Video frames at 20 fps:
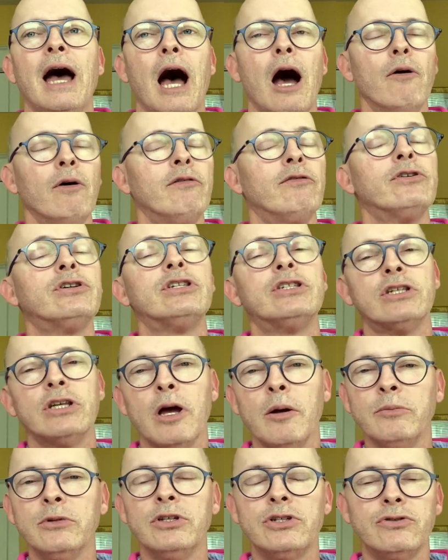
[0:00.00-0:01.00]
However,
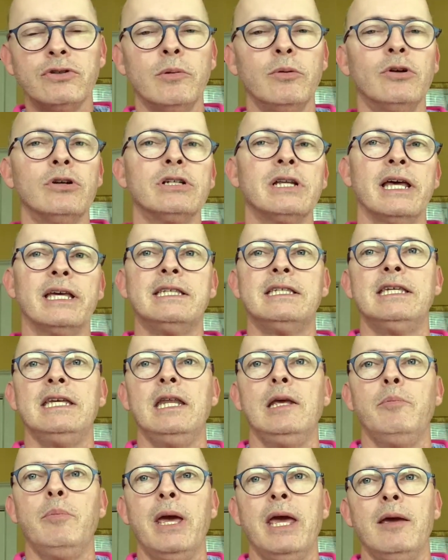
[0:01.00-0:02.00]
some distributors like
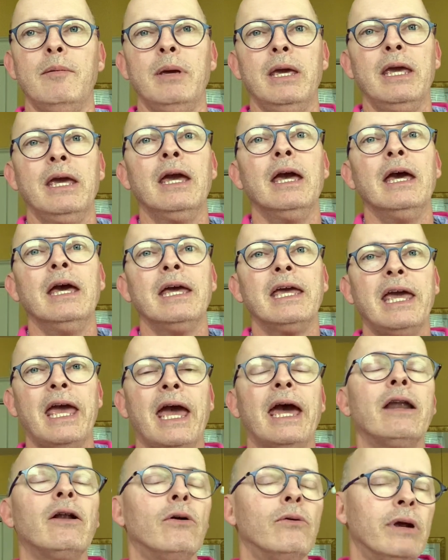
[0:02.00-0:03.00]
CD Baby
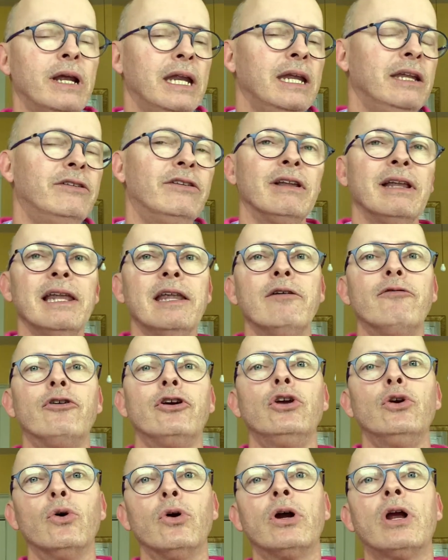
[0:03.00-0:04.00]
can already deliver
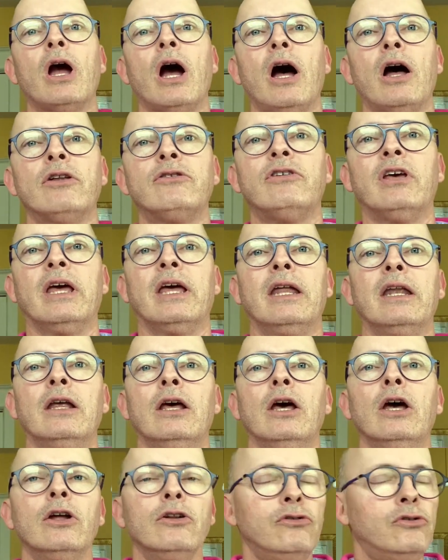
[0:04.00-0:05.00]
your content
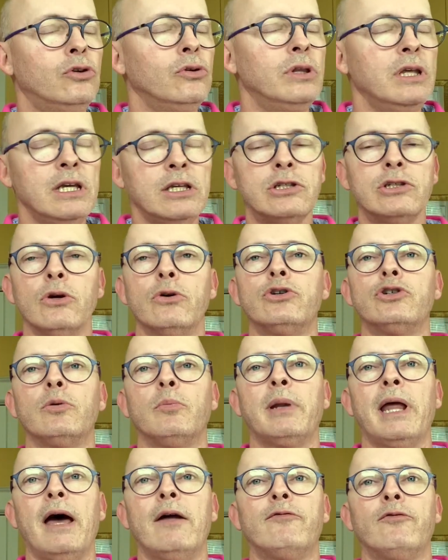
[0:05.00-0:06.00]
to these social
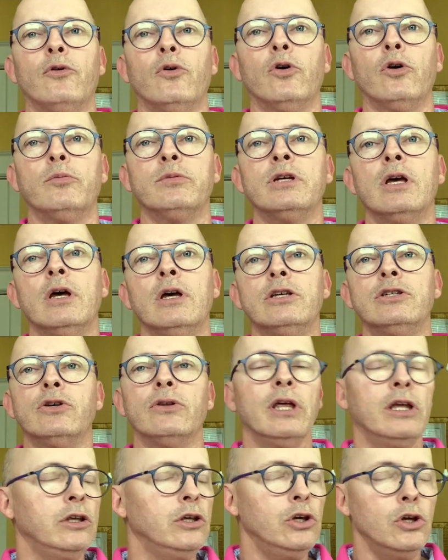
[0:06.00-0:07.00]
platforms so
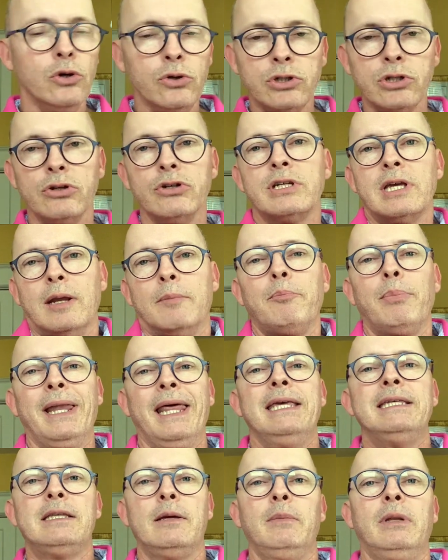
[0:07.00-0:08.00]
that users can
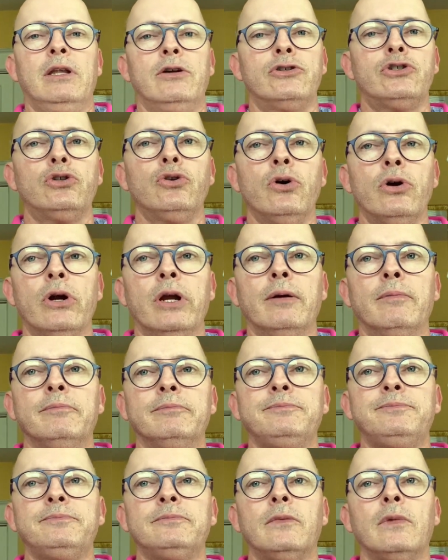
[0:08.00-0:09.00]
place them in their store.
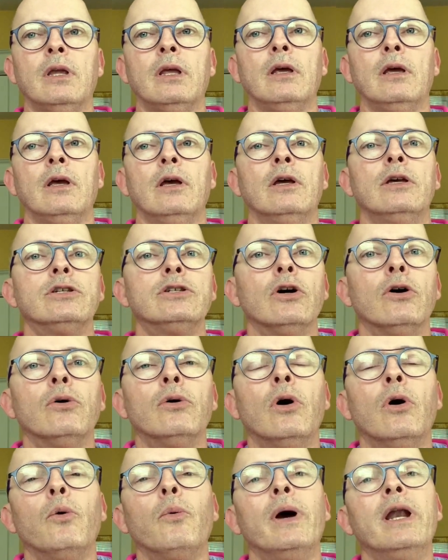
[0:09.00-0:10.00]

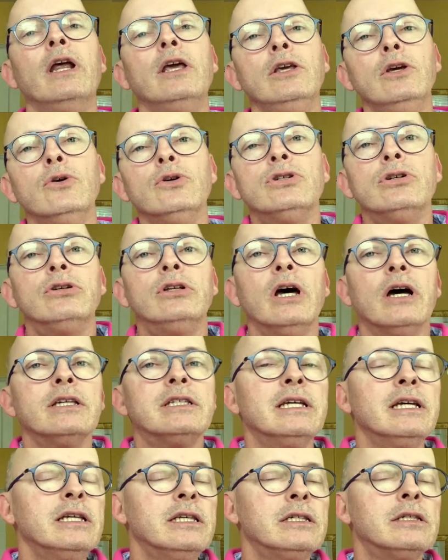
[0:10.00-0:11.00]
So when a user does
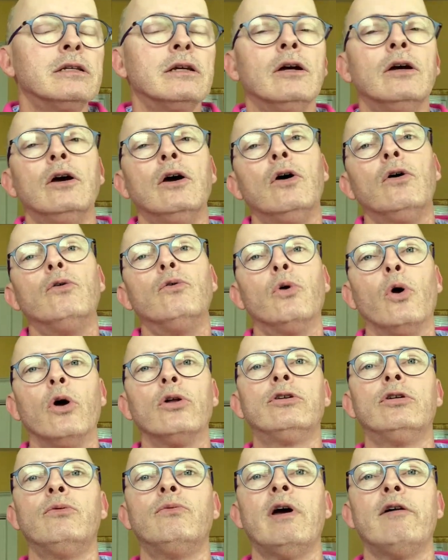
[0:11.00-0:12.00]
this,
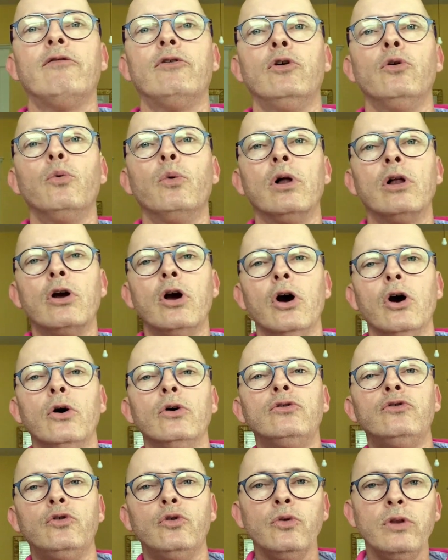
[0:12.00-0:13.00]
royalty revenue will
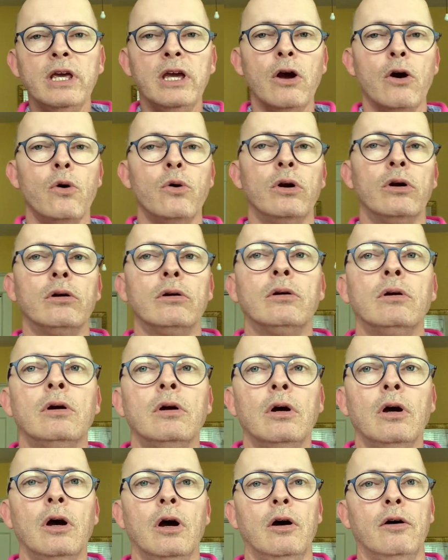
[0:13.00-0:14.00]
go to the owner
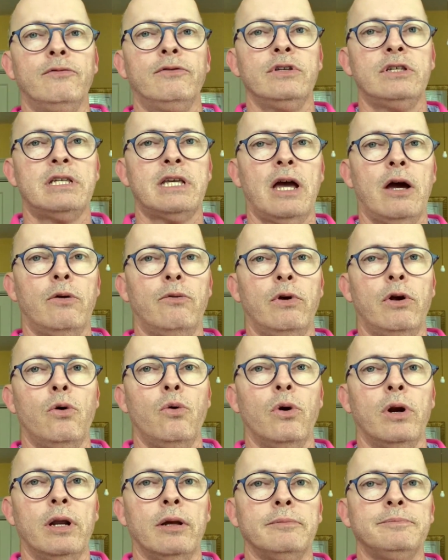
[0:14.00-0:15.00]
of the sound
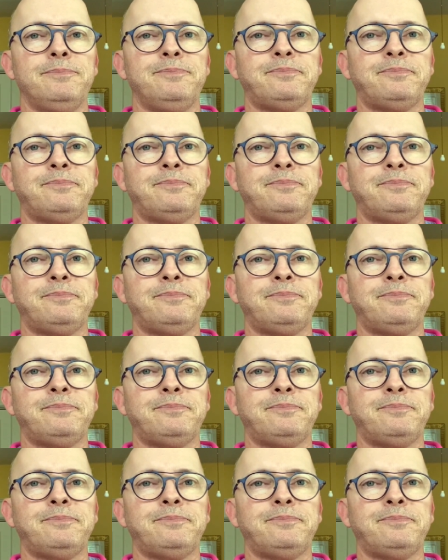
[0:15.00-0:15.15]
recording.